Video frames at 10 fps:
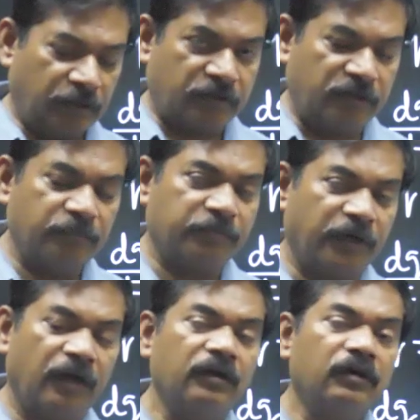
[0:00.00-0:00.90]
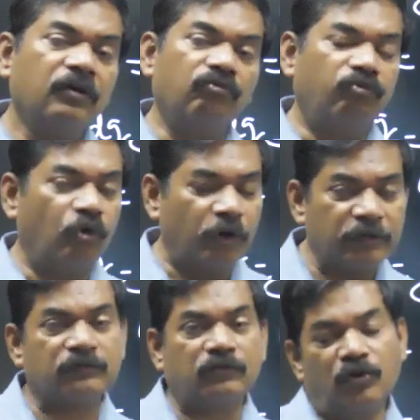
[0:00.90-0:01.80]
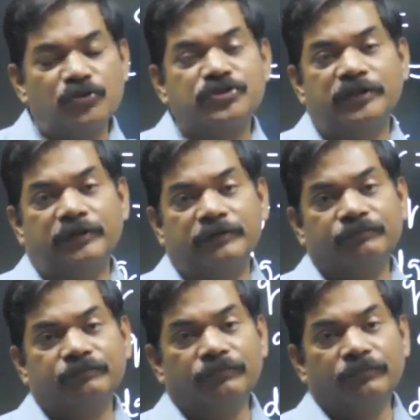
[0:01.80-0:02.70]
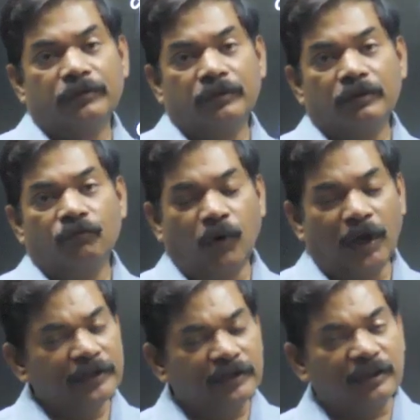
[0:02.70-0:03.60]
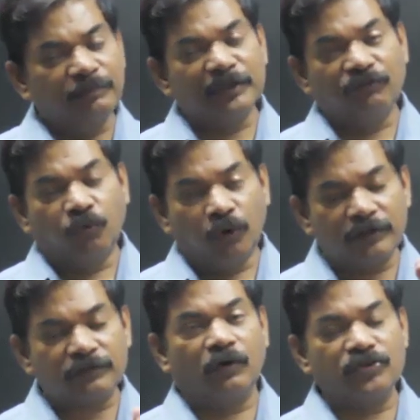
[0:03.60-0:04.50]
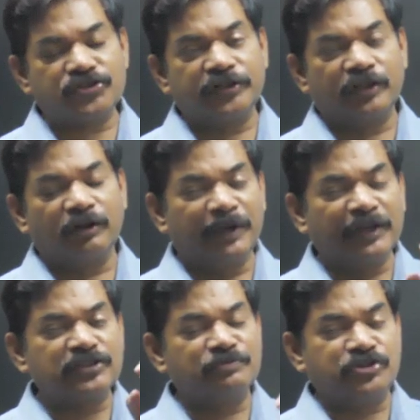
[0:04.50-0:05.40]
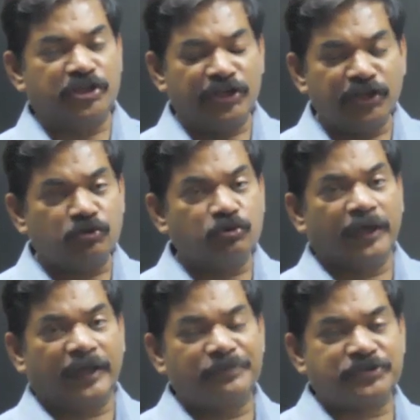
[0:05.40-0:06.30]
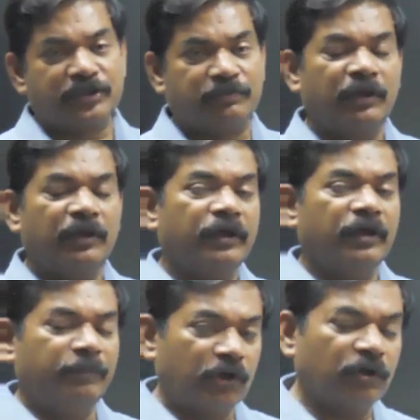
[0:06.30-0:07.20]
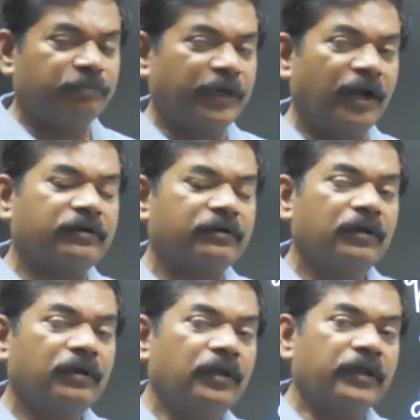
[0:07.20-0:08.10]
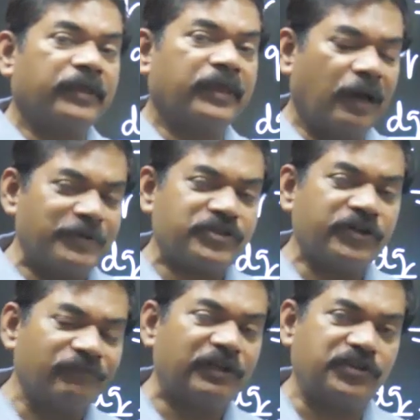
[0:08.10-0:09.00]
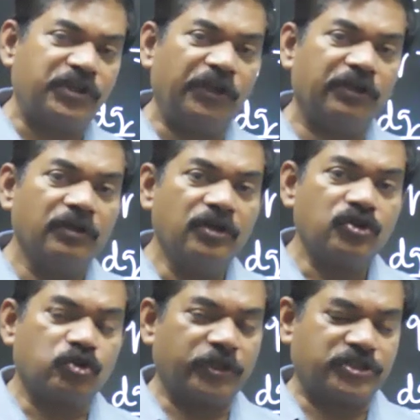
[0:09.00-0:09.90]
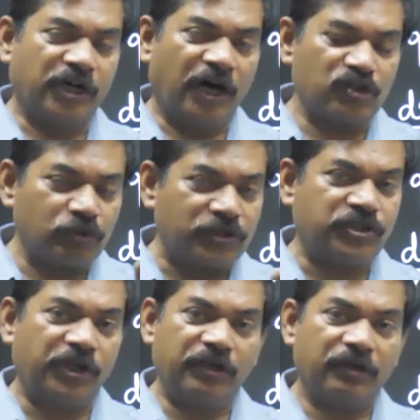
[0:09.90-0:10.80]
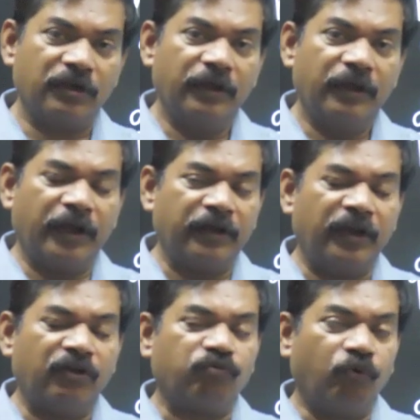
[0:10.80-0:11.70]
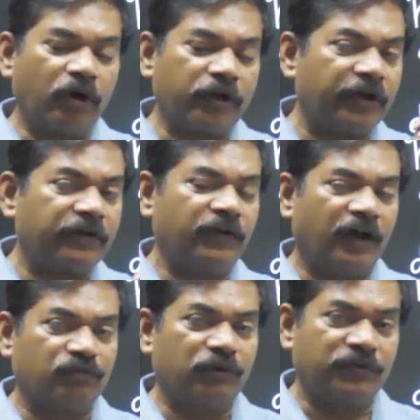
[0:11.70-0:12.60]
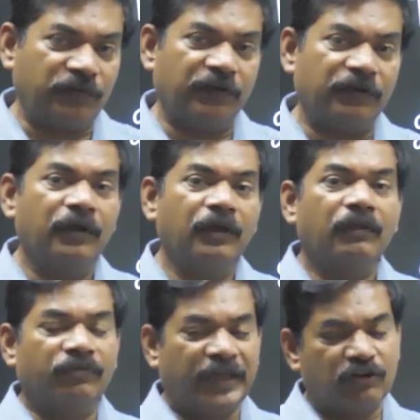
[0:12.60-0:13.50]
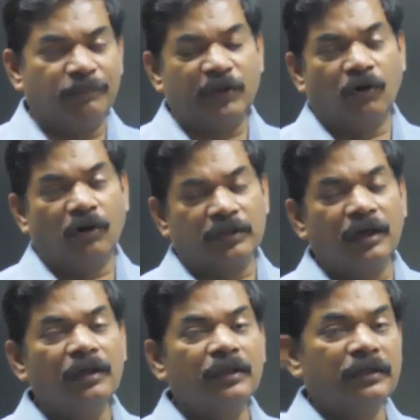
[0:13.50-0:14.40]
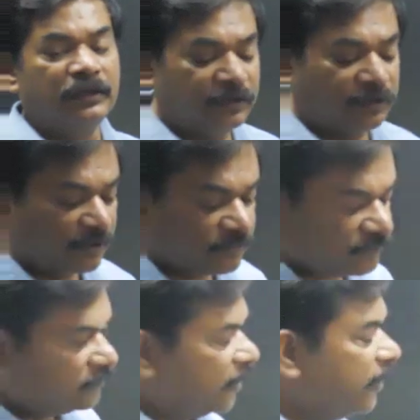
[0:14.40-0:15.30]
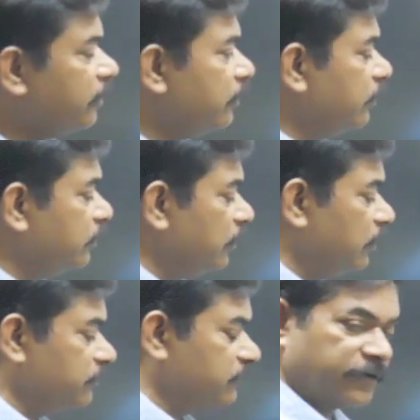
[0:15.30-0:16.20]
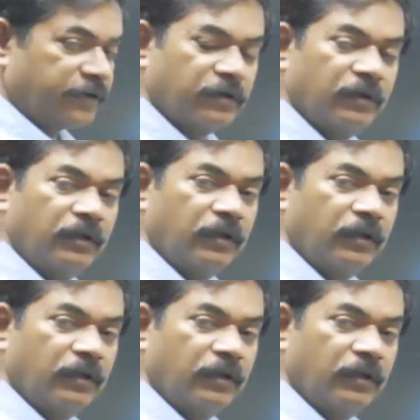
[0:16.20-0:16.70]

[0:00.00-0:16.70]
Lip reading: They'll keep the voltage constant. While they're keeping the voltage constant, they'll bring some change to the capsule, and because of that, capacity will change, so the charge will change, and if what rate charge will change, that will be called the leakage current in the circuit.